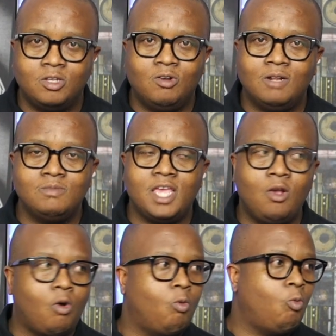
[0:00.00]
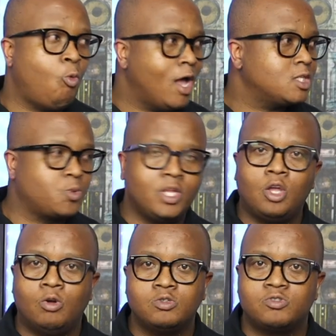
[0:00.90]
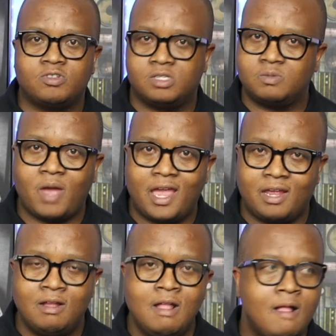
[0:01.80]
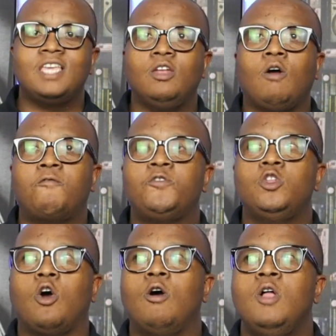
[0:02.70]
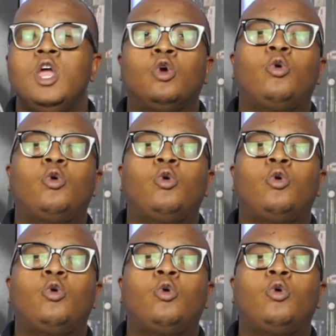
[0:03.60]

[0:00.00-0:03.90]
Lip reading: You know what I'm saying? Or what's really going to transpire, instead of, you know,